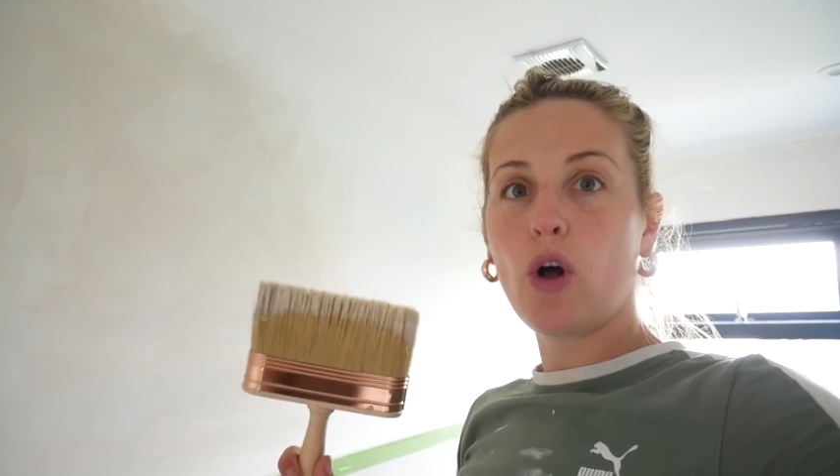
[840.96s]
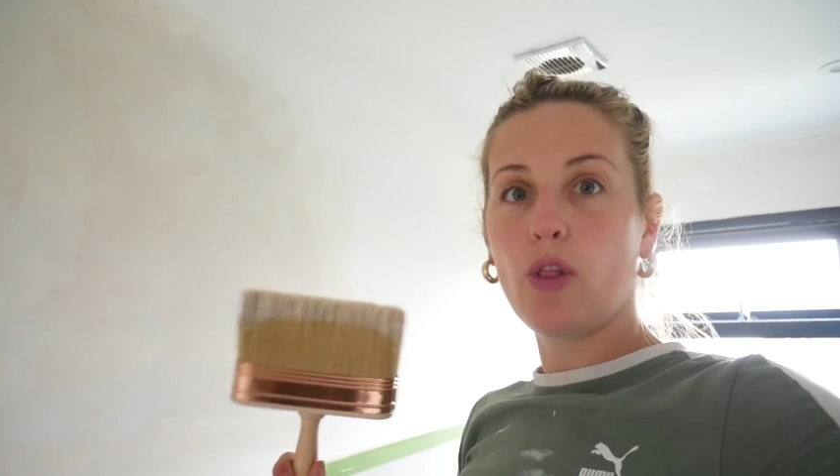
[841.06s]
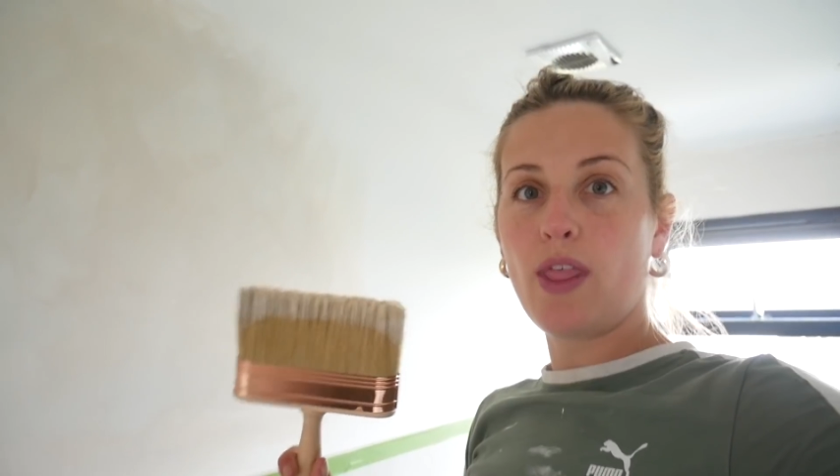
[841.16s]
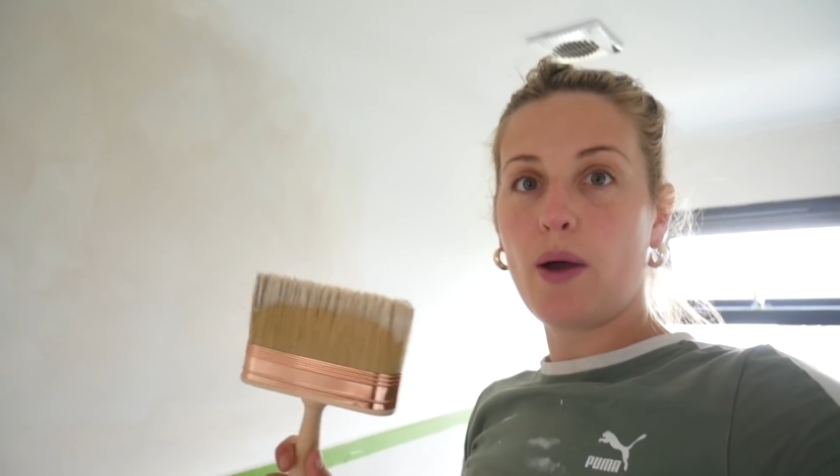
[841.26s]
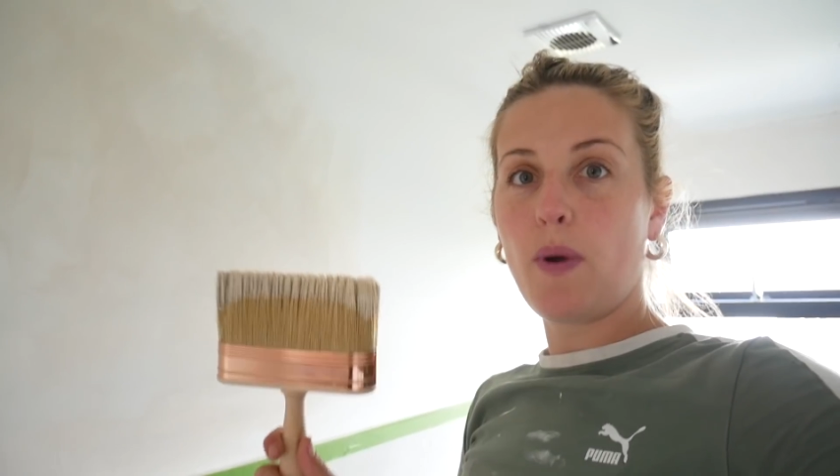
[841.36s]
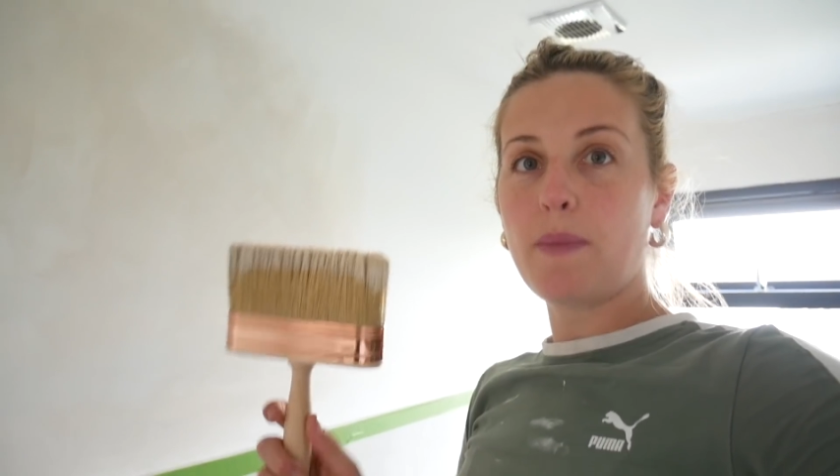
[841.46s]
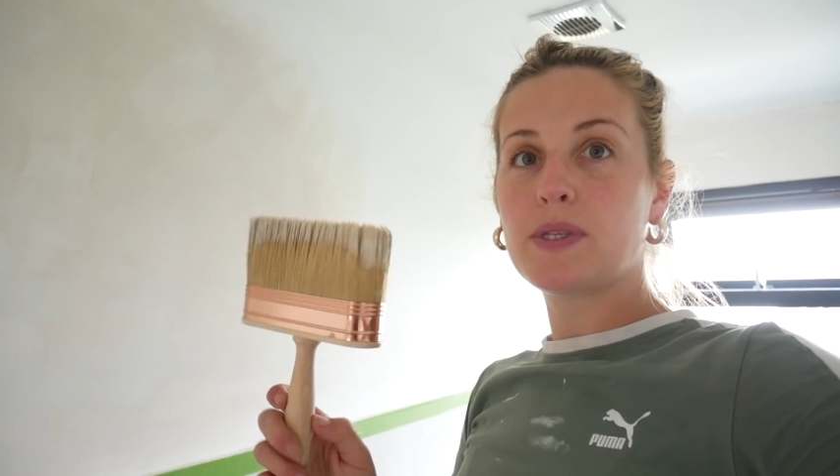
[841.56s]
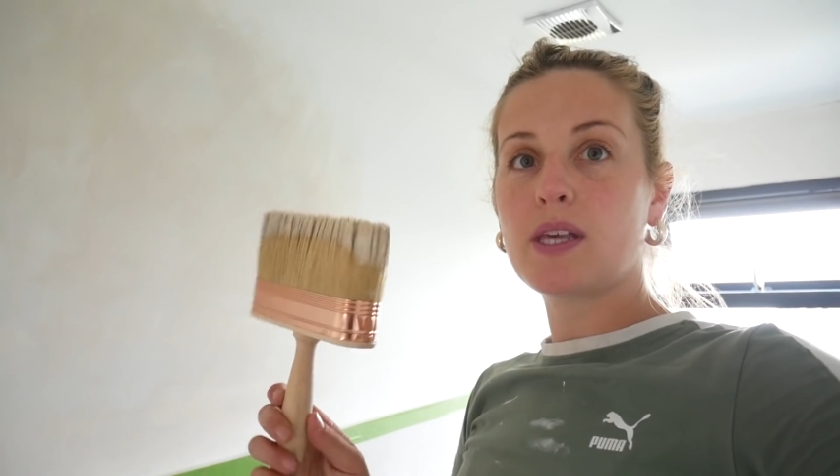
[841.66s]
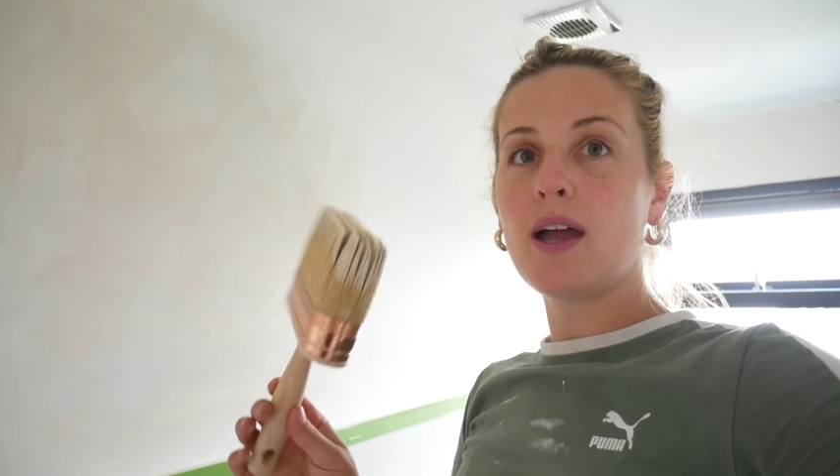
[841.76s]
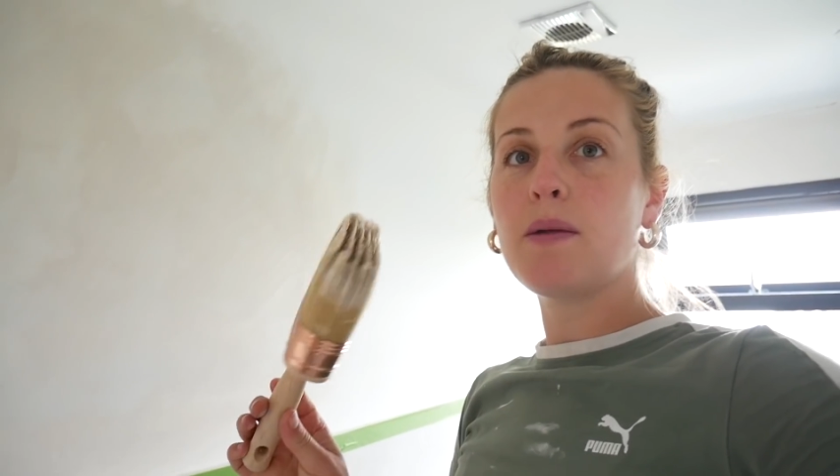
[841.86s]
on their
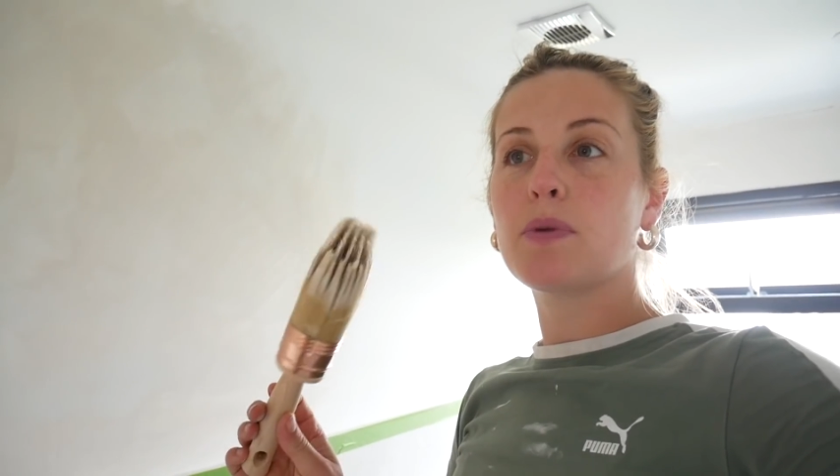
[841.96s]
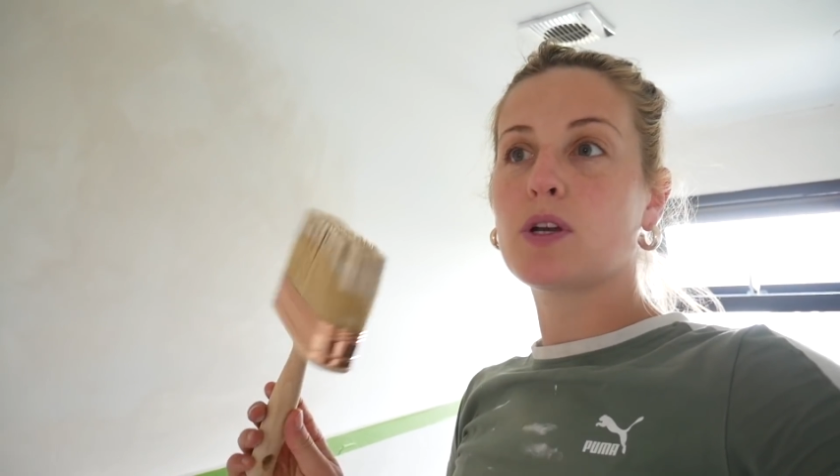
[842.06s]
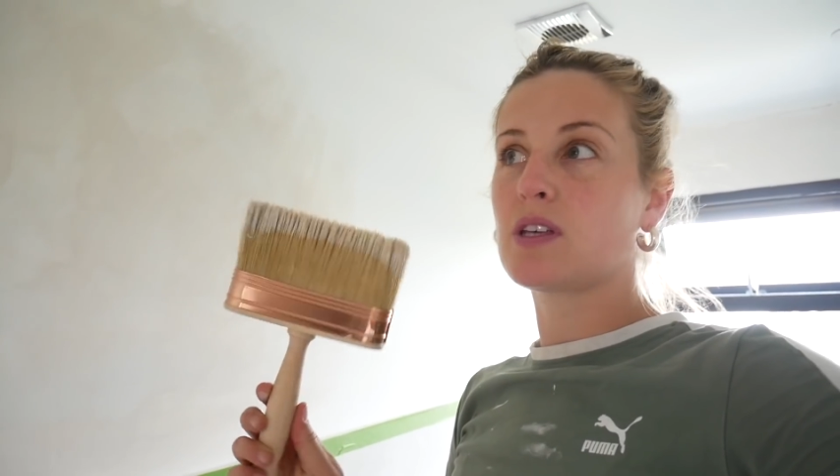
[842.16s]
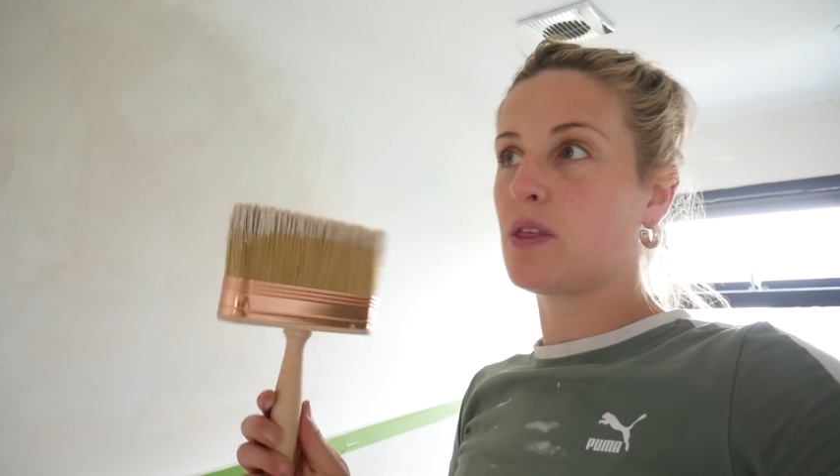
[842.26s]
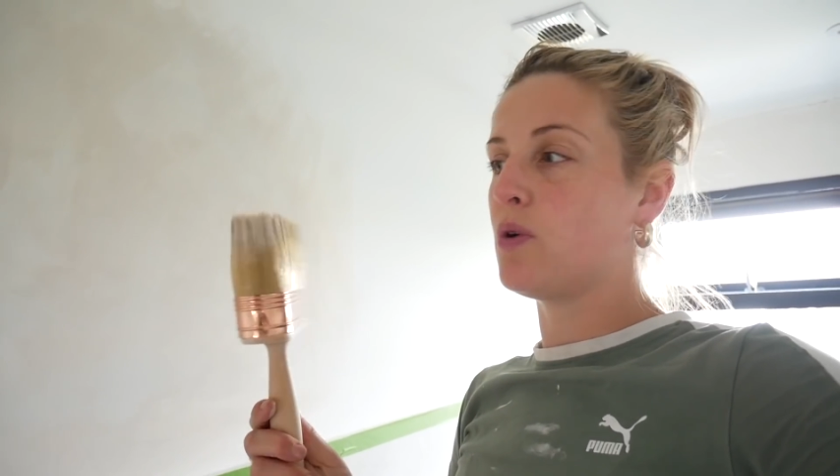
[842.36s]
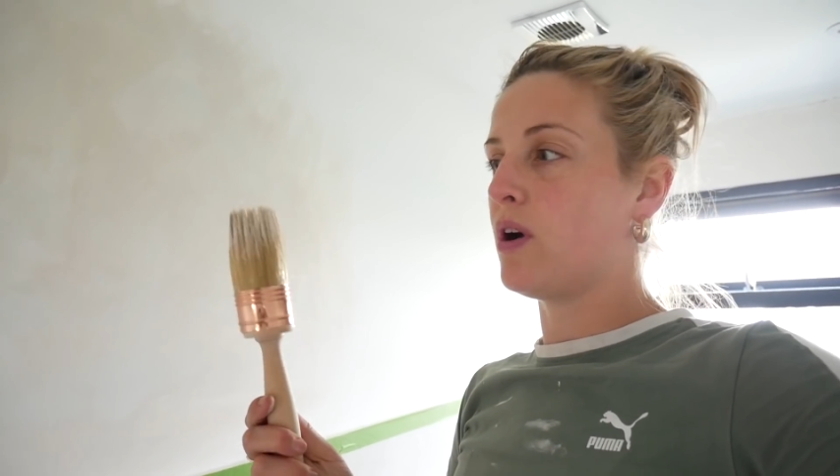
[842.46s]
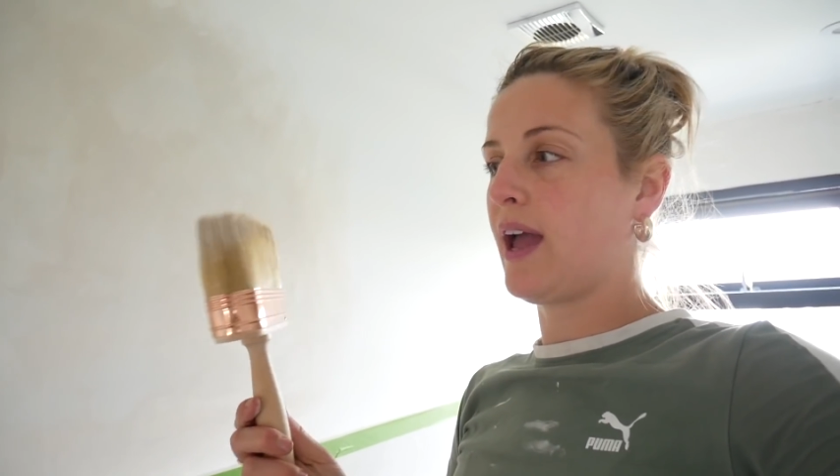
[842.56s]
website because I thought,